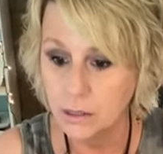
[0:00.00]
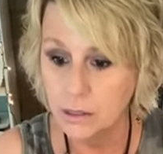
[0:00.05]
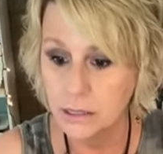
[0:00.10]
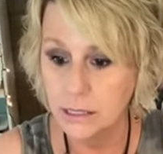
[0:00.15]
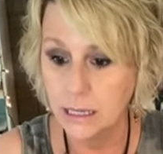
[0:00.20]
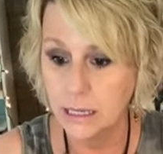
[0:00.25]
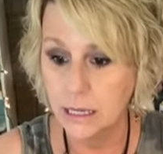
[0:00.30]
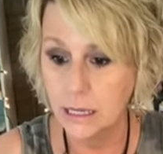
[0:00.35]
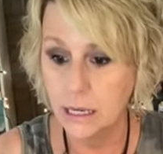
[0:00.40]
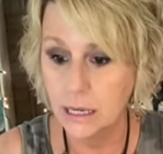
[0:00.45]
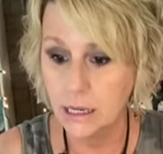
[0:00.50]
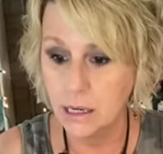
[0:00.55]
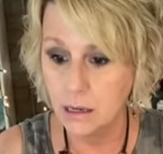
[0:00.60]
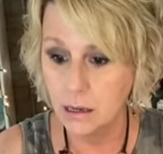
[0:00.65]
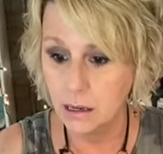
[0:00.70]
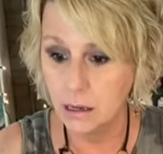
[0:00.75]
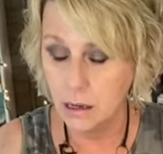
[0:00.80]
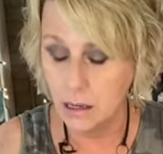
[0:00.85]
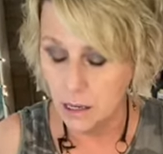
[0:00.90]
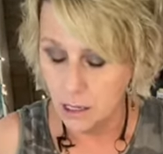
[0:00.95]
Ticking.
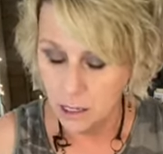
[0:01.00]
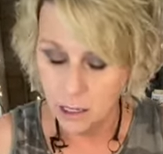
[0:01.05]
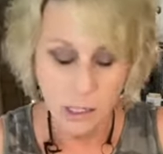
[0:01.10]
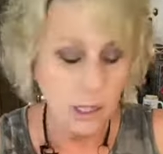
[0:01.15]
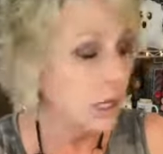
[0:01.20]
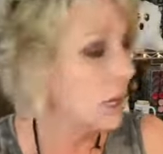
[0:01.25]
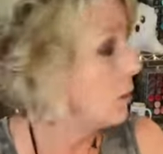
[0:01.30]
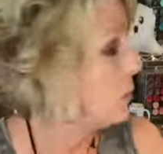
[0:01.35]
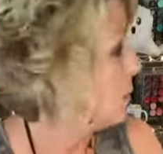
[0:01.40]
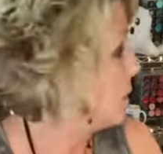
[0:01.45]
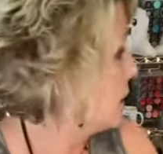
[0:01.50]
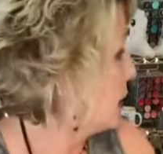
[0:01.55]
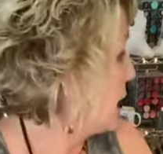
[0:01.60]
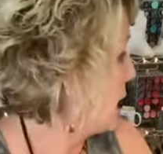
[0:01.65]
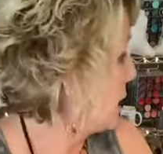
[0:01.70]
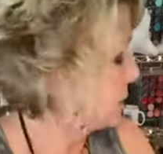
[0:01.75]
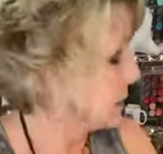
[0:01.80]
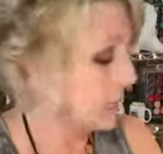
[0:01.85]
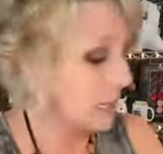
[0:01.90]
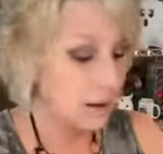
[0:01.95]
You know what?
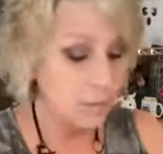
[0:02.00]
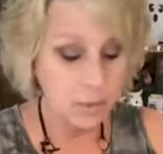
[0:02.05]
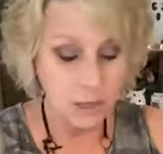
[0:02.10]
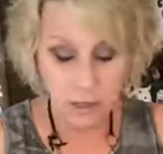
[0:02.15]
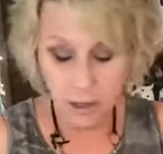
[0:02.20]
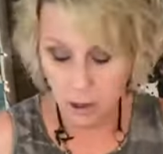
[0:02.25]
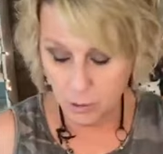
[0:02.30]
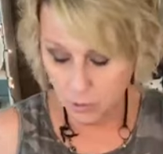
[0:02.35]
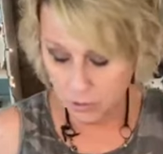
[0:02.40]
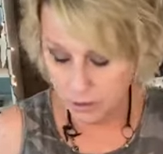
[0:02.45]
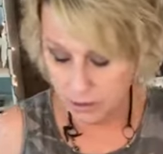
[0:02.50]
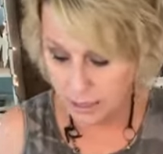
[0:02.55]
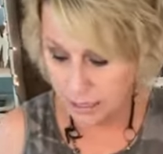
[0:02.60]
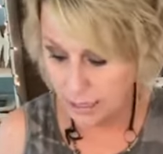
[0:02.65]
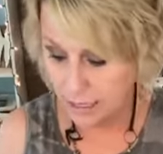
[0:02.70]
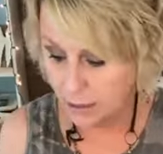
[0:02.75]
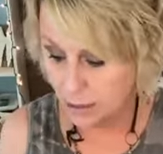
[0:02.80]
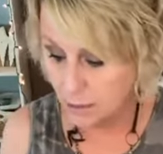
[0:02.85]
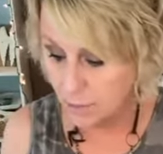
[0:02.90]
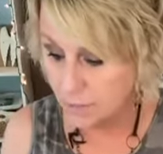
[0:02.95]
I think I'm going to go with
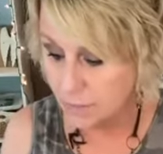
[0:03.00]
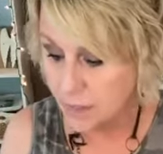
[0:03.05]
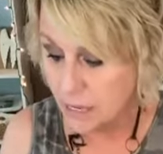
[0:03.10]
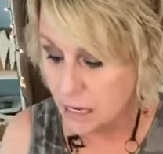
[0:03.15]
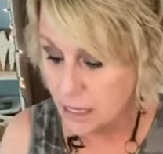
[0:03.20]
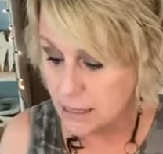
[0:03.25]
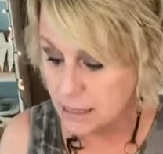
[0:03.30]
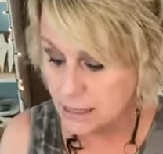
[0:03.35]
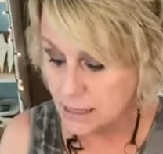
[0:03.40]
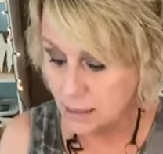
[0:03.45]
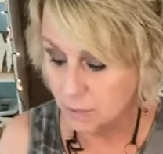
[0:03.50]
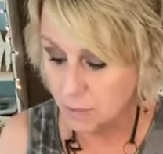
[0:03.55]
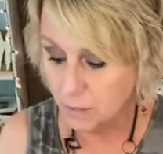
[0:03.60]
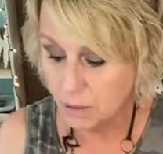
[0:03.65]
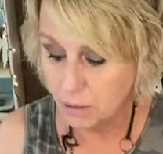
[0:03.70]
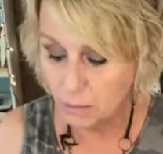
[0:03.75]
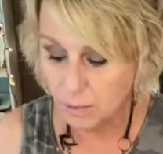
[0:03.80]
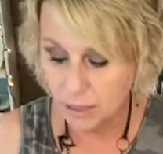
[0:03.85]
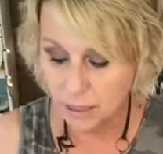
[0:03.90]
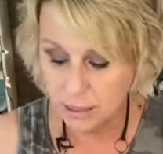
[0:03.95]
Gingham
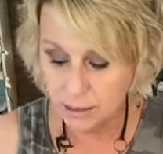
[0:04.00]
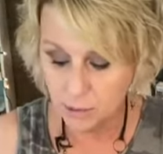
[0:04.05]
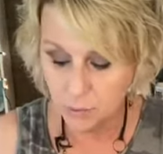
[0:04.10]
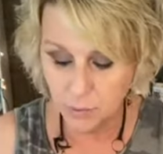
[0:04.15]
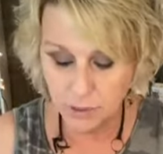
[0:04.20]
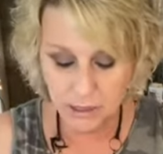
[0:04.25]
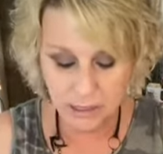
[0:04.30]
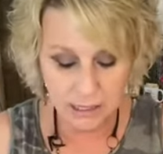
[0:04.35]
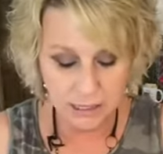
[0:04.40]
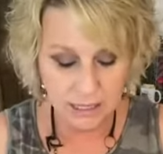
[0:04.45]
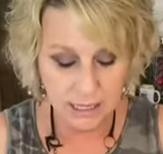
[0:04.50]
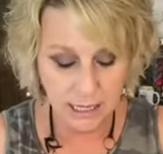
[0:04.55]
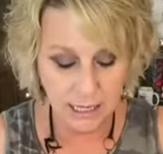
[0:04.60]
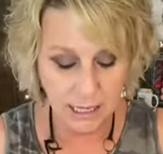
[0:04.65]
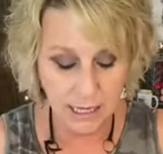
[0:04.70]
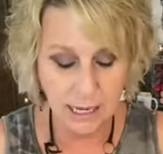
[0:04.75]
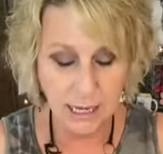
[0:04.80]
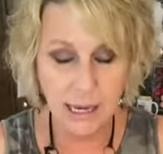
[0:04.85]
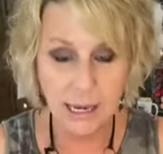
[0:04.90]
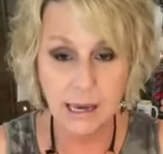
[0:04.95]
simply because with the
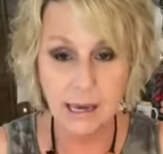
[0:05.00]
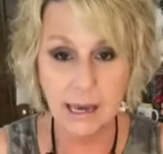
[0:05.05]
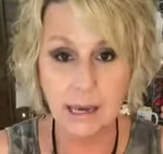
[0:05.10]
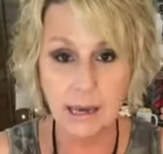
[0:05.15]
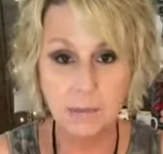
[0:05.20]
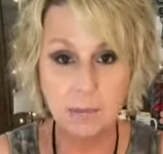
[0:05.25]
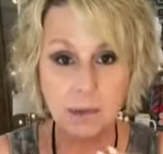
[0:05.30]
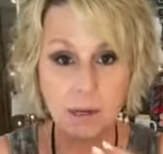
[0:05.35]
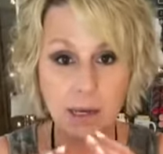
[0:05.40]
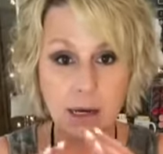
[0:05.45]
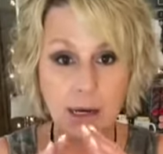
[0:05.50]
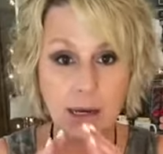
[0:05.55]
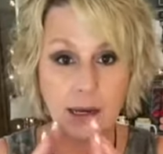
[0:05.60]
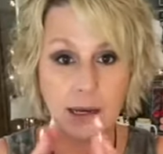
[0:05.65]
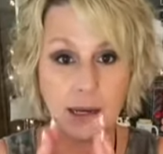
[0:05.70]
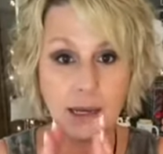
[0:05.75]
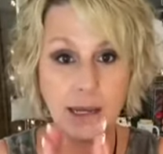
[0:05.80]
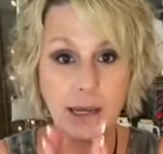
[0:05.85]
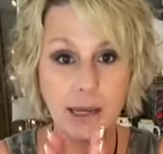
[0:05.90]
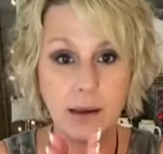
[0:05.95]
ticking, I'm going to
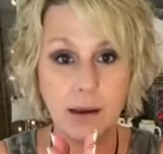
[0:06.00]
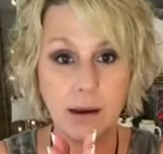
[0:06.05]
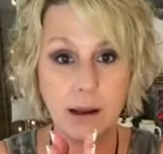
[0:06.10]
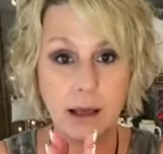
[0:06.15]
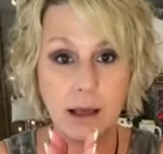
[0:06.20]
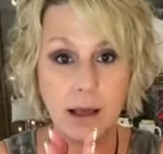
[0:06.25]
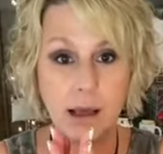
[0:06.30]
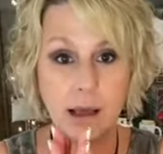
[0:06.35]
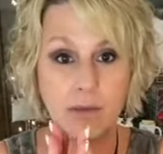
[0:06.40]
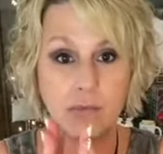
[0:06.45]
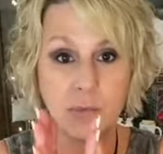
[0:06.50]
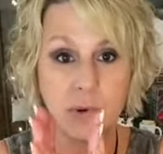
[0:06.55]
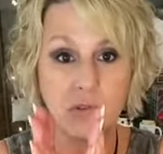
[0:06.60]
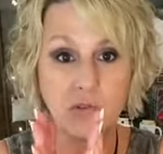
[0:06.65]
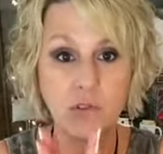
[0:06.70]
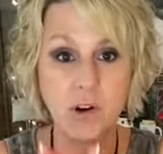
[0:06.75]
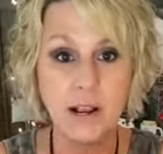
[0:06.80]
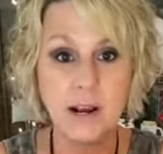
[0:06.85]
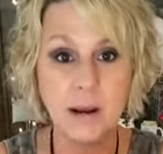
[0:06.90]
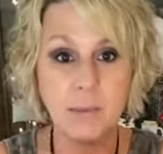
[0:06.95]
get, I'm
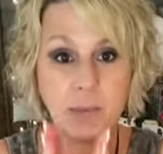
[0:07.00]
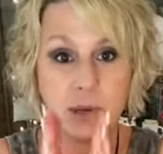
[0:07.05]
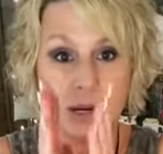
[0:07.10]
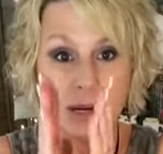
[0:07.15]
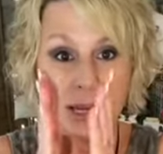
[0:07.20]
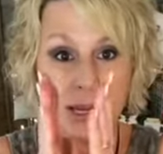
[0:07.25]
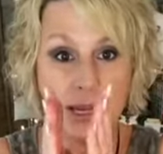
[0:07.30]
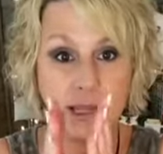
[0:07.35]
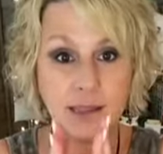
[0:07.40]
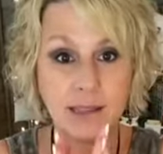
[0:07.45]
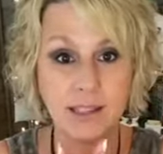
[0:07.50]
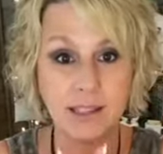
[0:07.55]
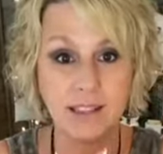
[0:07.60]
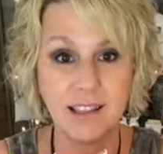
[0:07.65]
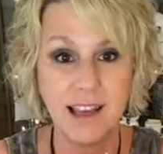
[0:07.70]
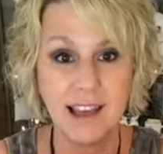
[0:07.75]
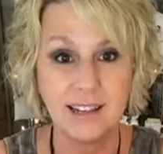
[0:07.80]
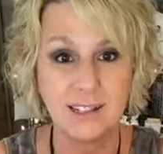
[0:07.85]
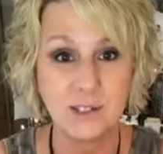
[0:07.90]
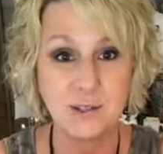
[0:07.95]
afraid I'm going to get the
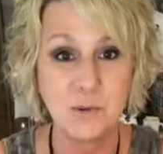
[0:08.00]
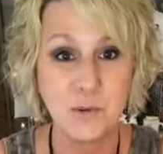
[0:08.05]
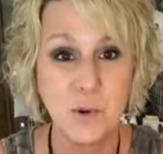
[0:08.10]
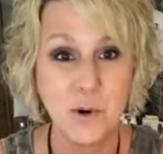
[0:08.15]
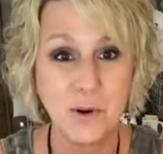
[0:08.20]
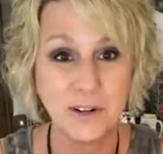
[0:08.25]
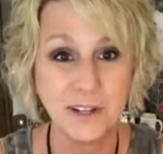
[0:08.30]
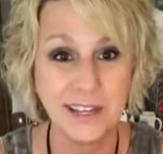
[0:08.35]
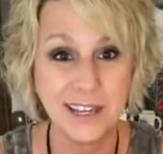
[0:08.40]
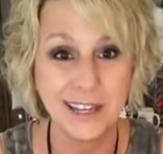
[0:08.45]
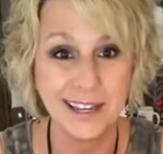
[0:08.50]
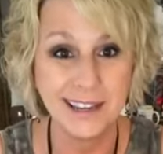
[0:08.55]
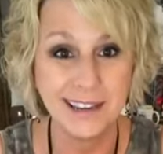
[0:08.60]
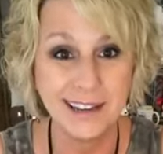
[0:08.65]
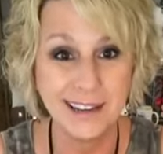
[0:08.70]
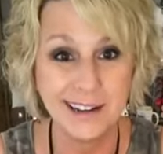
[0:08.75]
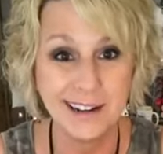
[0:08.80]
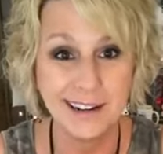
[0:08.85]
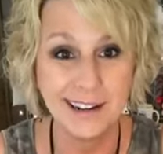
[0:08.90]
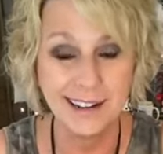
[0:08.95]
lines wonky.
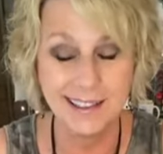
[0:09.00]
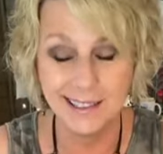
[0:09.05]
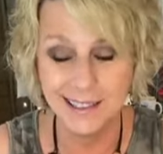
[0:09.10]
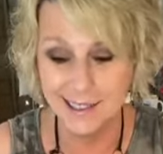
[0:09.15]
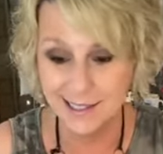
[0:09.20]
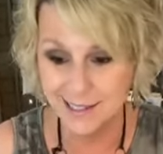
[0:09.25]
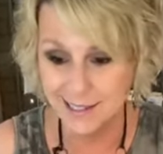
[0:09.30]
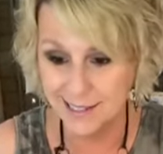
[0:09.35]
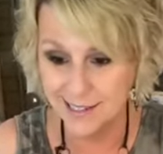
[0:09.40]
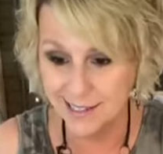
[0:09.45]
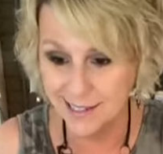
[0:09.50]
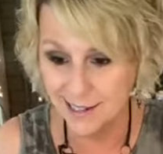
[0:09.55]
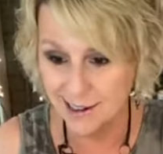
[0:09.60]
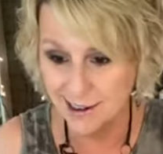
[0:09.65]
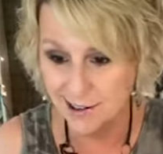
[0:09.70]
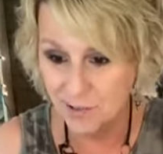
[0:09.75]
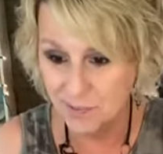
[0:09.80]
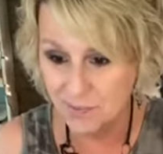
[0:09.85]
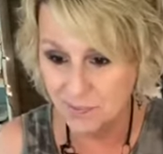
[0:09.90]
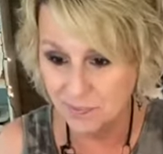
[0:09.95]
Getting it in this, you
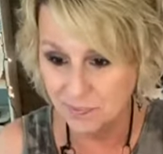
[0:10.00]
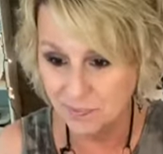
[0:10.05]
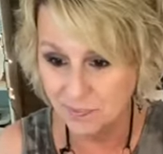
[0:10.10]
know?